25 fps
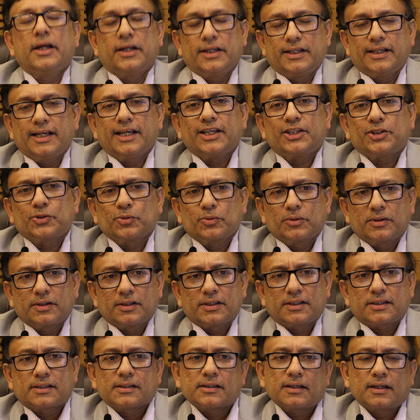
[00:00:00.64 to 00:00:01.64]
Dear
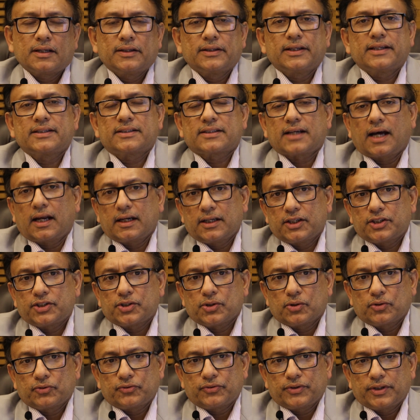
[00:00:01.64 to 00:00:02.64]
students, this is Khaled
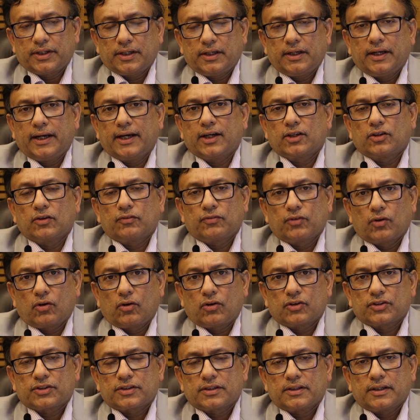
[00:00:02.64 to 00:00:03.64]
Chowdhury, Head of
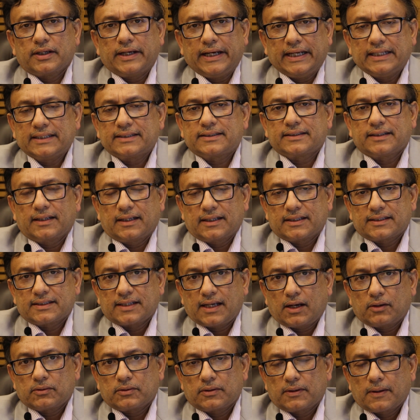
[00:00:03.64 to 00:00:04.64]
Laws, Lcls
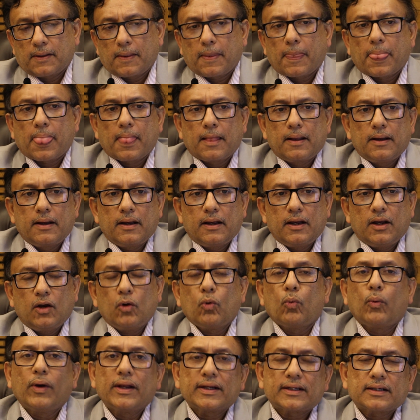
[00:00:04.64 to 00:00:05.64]
South.
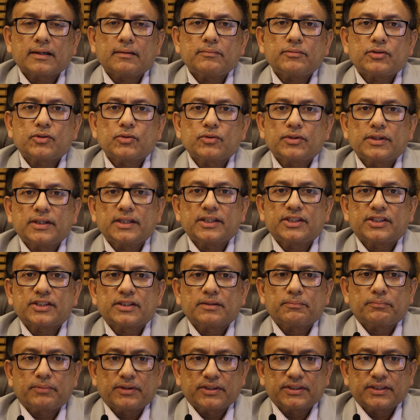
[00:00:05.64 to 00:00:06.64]
Welcome to this
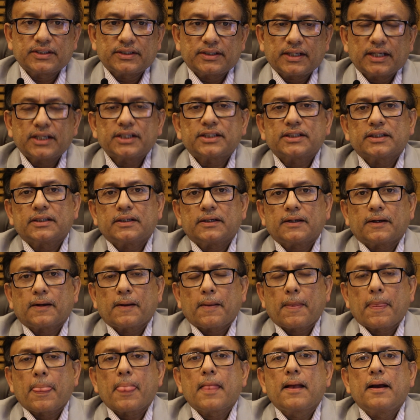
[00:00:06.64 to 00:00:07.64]
presentation.
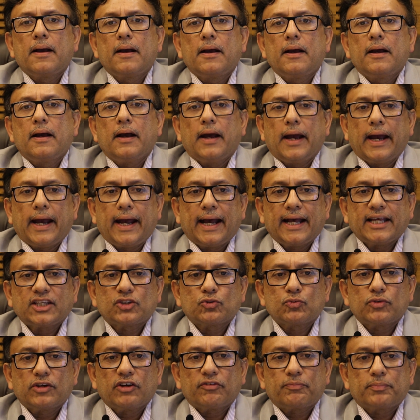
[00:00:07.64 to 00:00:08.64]
As
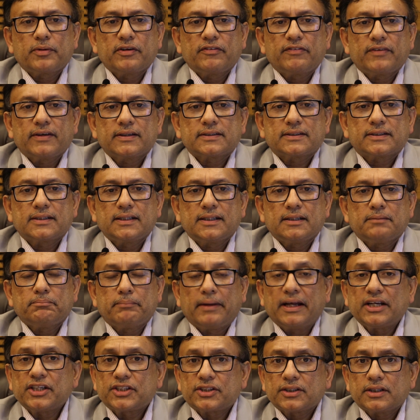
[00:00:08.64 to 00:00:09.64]
we have previously
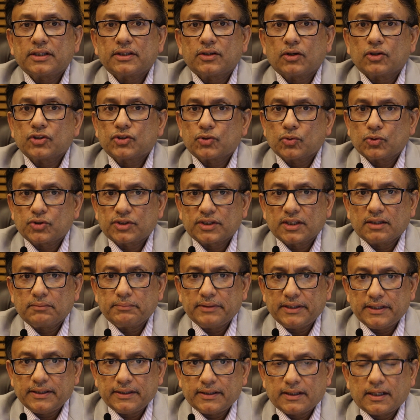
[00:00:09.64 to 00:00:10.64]
mentioned on social
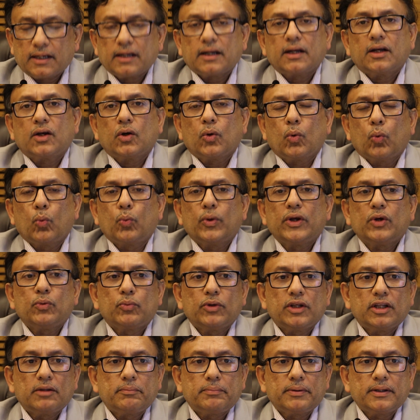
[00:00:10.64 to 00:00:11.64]
media, we
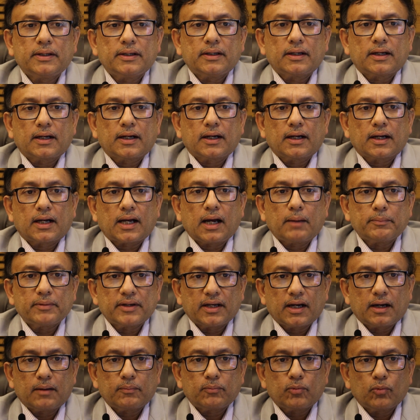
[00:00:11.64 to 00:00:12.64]
will be coming
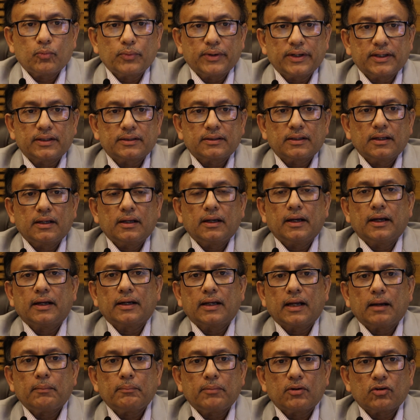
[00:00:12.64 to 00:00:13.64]
up with a
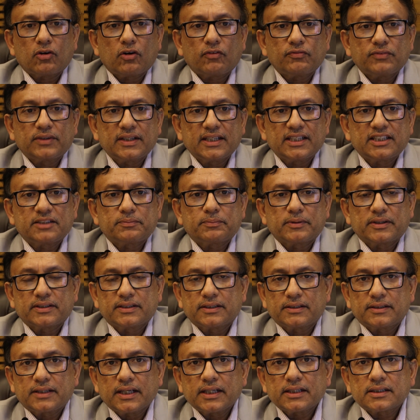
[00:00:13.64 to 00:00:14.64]
number of these
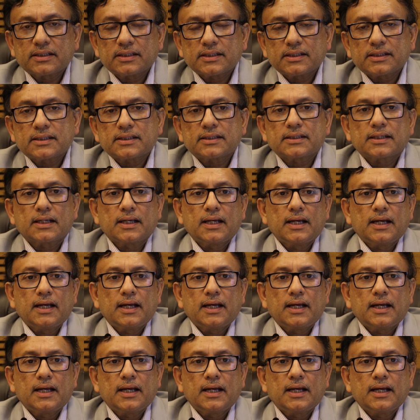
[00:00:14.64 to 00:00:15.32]
presentations,